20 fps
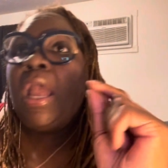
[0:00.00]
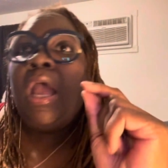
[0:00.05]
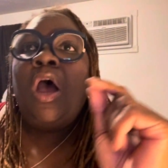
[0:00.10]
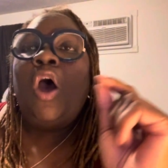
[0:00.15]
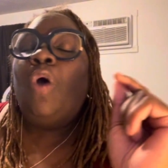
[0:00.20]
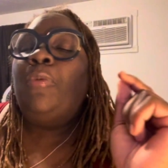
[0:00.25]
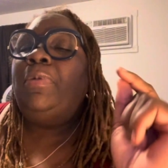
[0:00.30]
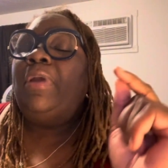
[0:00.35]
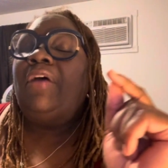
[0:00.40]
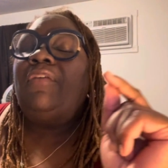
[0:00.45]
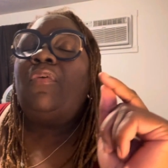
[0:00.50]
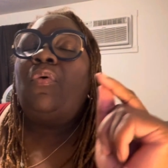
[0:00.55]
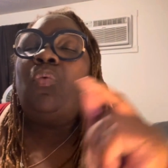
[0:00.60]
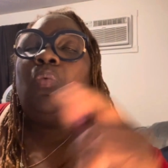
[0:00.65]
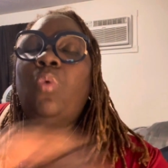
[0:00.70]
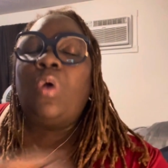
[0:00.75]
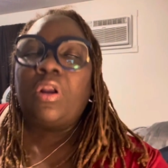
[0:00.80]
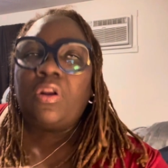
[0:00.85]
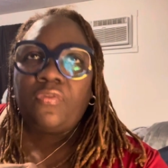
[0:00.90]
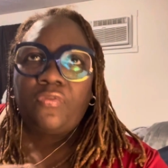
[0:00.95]
Hope you have a
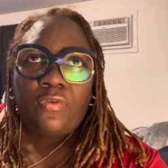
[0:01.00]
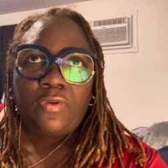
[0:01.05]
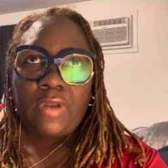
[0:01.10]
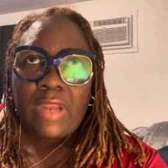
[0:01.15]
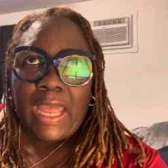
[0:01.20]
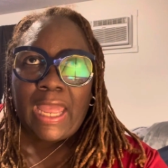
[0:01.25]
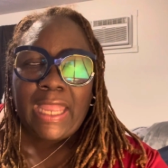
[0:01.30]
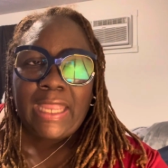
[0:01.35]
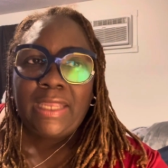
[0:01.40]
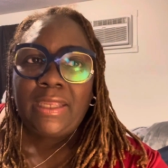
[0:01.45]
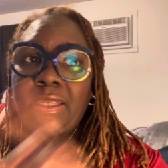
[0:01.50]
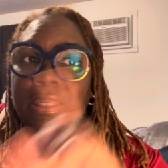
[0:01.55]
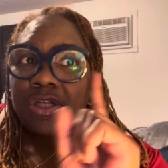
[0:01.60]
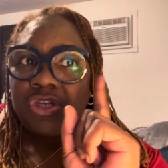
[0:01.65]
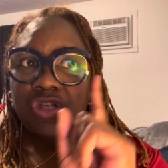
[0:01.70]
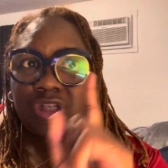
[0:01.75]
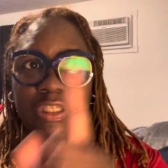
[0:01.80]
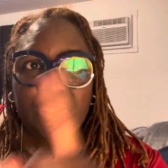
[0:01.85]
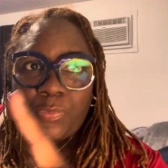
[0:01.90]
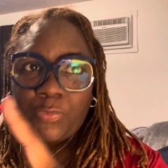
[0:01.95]
wonderful night. Get
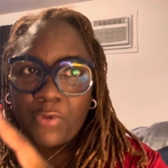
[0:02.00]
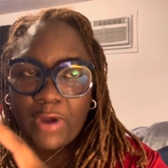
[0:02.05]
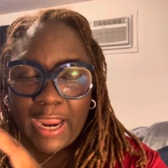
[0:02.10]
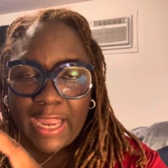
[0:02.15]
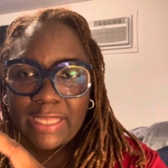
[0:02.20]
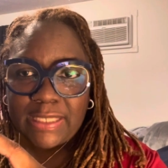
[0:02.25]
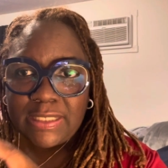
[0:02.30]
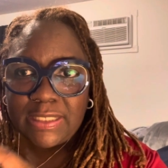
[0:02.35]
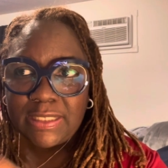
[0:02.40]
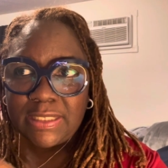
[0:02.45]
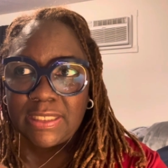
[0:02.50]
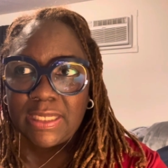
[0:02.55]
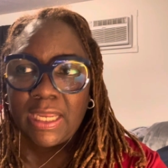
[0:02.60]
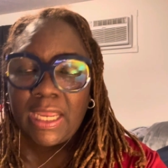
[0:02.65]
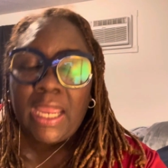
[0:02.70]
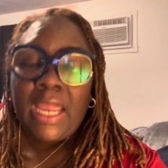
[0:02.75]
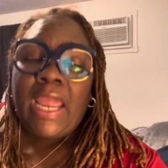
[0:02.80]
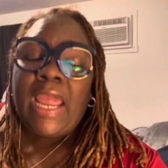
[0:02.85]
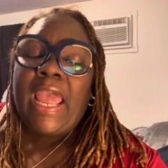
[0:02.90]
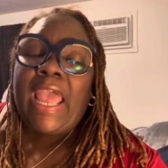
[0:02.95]
you some rest
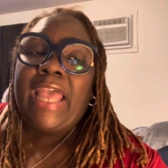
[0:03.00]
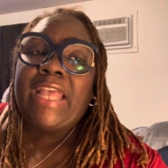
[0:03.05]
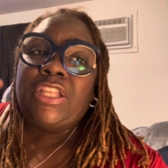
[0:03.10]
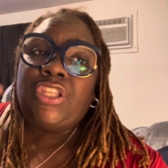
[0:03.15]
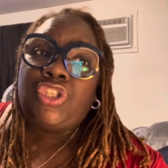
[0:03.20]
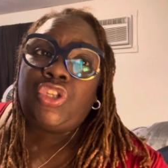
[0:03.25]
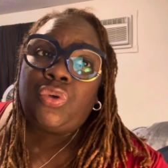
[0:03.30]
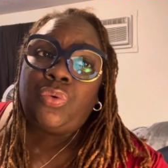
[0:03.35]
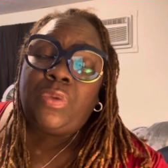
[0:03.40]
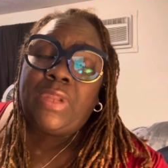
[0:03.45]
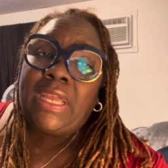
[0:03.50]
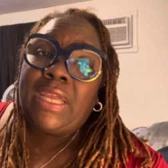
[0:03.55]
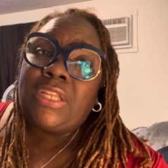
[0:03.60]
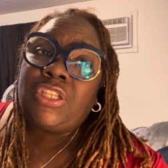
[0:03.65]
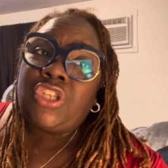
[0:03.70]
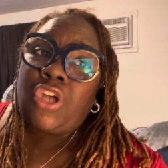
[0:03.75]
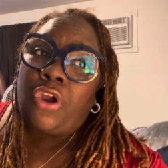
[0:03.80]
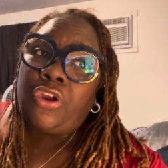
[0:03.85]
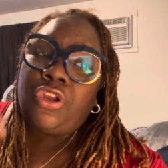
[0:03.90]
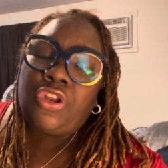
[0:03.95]
and tune in,
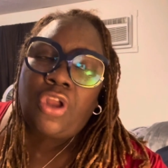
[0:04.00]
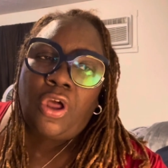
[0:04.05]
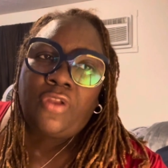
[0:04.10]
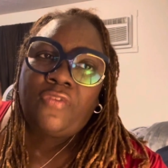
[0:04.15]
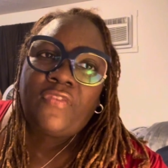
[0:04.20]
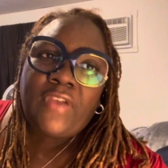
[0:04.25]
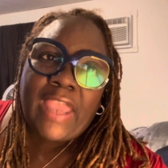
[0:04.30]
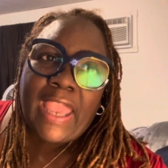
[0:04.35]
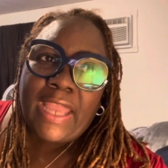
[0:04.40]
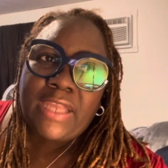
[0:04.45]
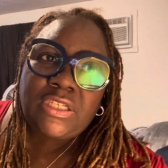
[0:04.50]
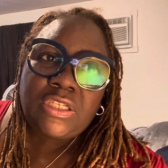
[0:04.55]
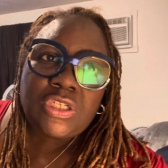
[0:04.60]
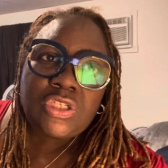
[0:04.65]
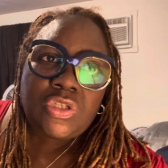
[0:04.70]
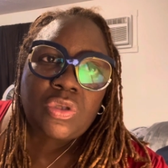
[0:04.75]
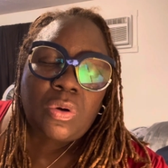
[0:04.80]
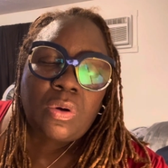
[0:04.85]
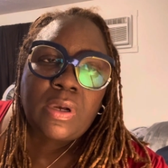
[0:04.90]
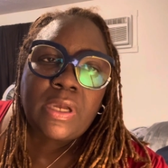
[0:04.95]
turn your notifications
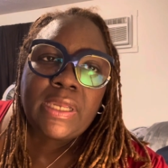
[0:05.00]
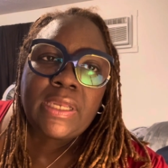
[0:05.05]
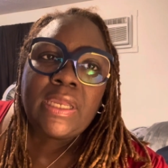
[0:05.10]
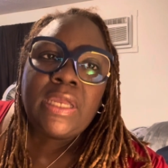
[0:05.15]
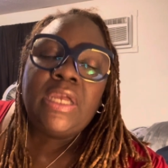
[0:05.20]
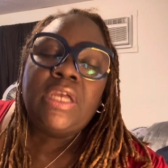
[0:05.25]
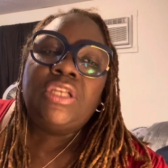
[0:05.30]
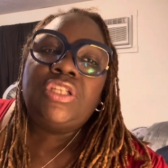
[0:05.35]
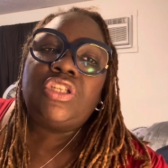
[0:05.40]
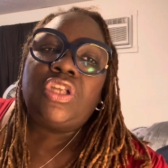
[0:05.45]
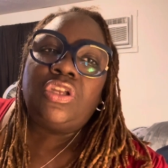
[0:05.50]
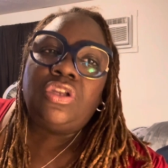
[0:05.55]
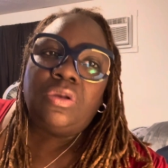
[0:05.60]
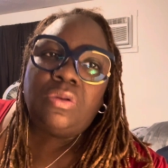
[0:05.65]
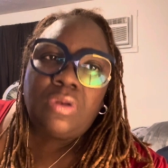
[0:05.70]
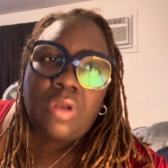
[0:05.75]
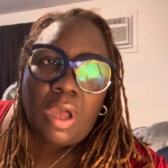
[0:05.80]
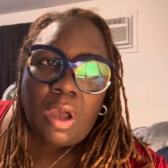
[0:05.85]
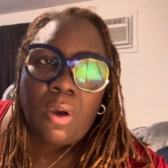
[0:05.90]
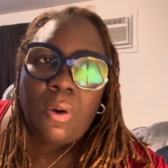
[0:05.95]
on so you'll
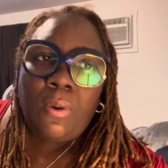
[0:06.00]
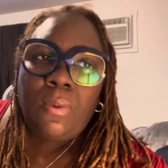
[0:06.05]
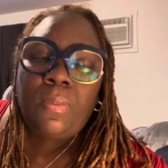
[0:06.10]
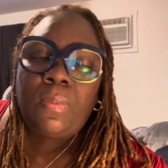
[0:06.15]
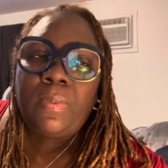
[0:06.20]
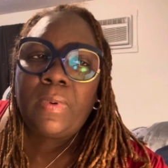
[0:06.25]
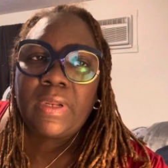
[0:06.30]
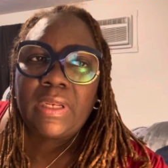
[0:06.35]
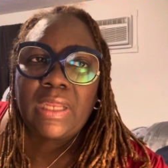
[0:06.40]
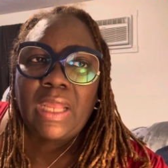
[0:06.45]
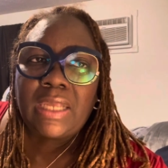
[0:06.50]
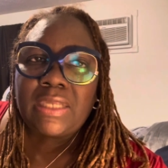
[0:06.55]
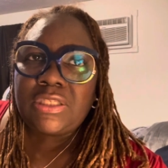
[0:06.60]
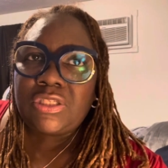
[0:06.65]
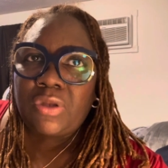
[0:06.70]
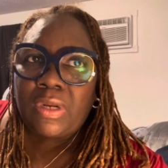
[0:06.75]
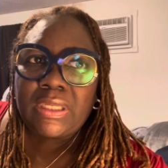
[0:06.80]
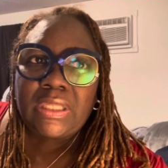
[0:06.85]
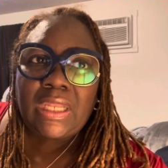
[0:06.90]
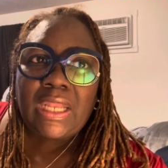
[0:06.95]
know when I
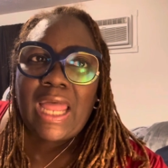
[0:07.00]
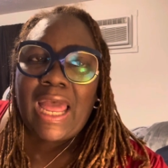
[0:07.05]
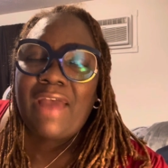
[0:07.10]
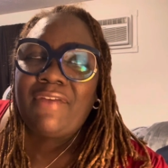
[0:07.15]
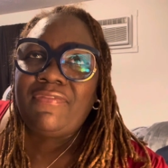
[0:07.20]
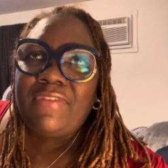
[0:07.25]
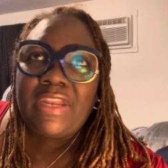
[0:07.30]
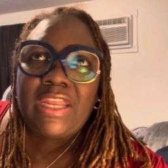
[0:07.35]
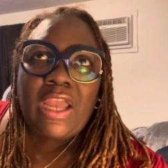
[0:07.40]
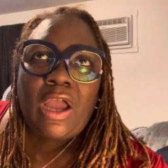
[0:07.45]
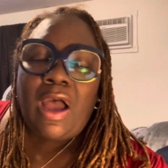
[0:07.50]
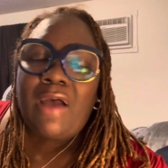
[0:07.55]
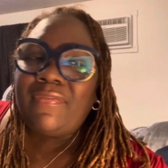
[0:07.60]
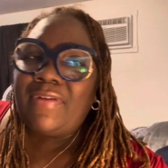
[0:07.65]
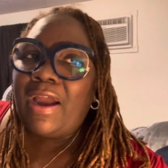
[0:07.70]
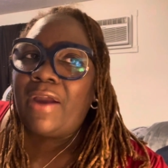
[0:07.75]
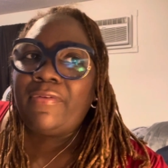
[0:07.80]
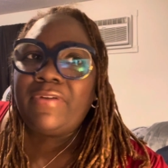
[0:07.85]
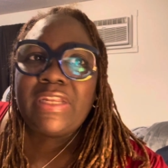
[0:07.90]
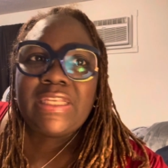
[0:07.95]
start the live video. I've
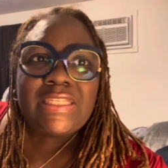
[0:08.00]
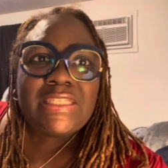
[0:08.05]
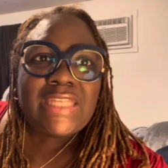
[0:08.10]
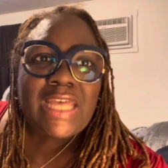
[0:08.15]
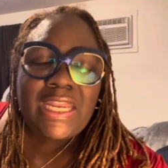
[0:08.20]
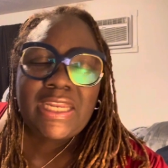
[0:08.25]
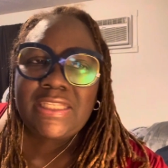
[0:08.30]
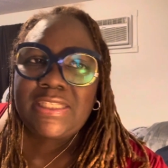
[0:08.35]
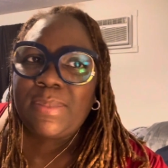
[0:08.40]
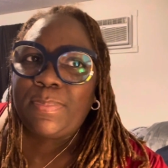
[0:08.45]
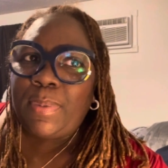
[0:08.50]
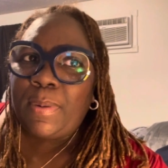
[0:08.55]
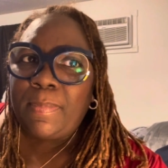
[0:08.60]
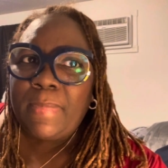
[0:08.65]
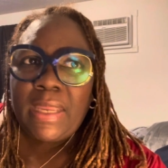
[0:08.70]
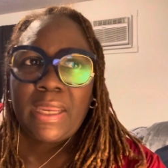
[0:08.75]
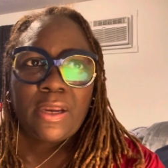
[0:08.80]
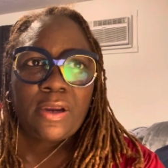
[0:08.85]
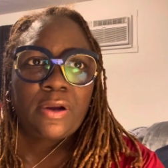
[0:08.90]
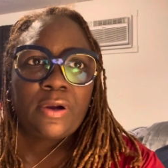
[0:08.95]
already set it to
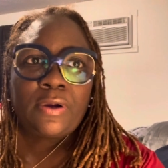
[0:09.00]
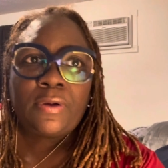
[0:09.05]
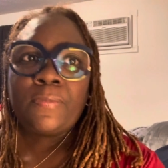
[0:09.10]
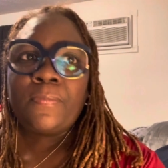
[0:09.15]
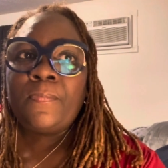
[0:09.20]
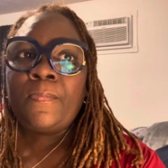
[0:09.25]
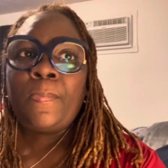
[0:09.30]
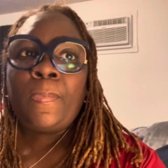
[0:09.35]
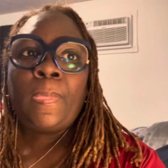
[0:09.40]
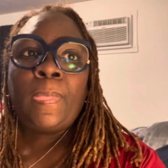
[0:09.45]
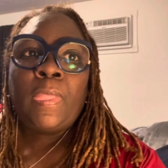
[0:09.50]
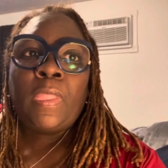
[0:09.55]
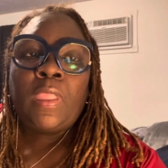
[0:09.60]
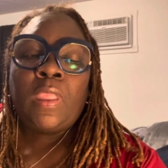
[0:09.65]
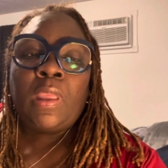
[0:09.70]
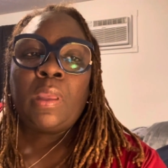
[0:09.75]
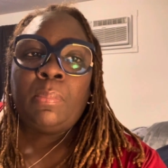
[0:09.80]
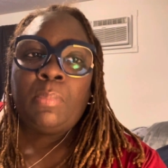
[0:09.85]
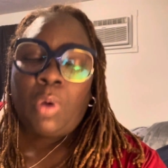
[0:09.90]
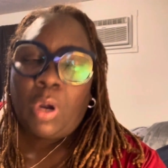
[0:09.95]
premiere
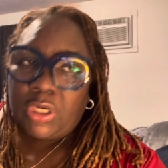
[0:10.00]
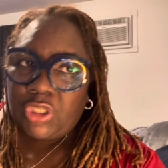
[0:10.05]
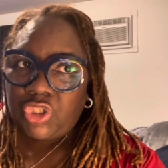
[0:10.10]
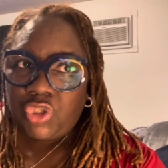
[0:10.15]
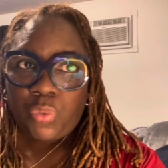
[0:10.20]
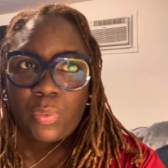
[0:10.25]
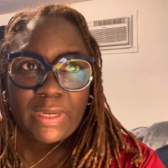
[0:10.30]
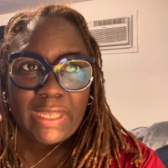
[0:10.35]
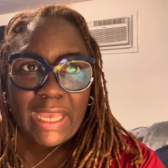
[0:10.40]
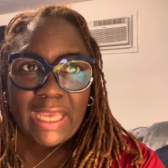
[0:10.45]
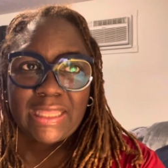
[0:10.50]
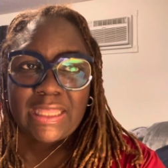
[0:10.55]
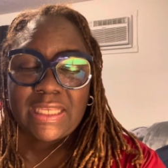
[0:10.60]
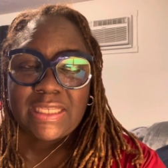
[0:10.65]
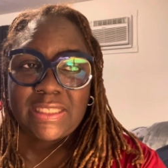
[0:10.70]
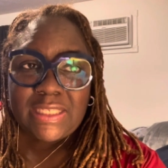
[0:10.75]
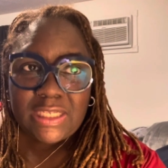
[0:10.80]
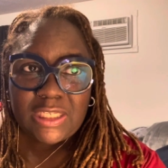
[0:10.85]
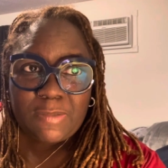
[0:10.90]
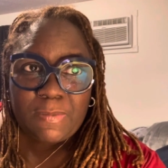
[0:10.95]
March 28th at
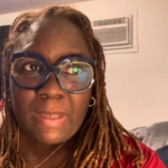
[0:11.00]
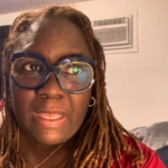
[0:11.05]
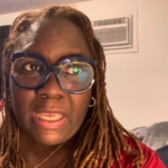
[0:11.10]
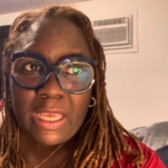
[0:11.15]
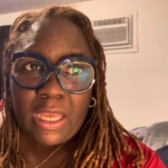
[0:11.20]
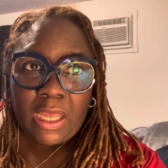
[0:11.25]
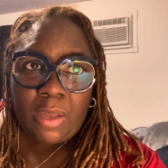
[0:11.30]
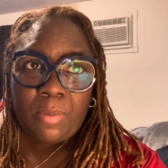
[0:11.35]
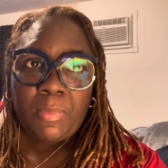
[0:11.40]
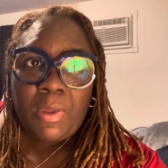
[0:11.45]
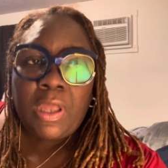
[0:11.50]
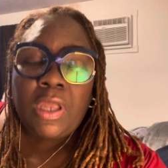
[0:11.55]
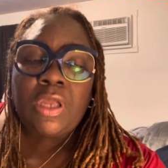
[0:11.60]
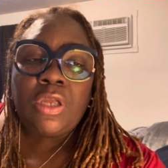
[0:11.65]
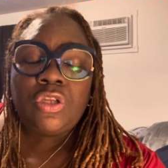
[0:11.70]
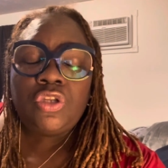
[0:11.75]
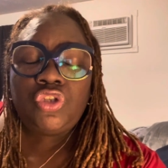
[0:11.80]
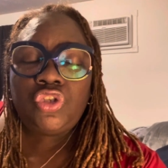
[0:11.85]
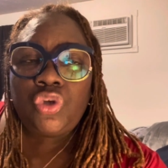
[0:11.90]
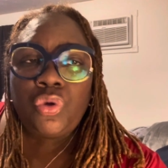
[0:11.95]
6 p.m.
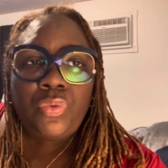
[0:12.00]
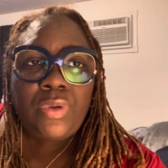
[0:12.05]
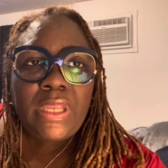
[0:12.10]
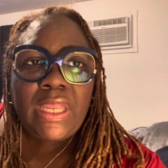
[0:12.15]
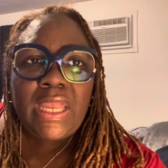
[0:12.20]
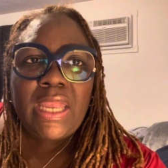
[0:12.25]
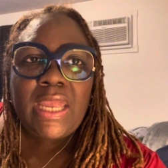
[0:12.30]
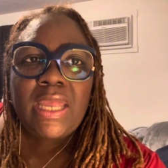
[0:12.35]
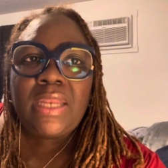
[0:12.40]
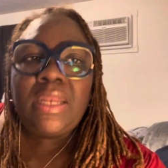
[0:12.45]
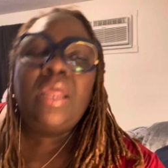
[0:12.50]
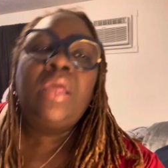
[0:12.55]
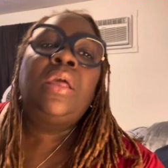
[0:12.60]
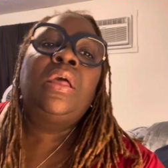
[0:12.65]
Tune in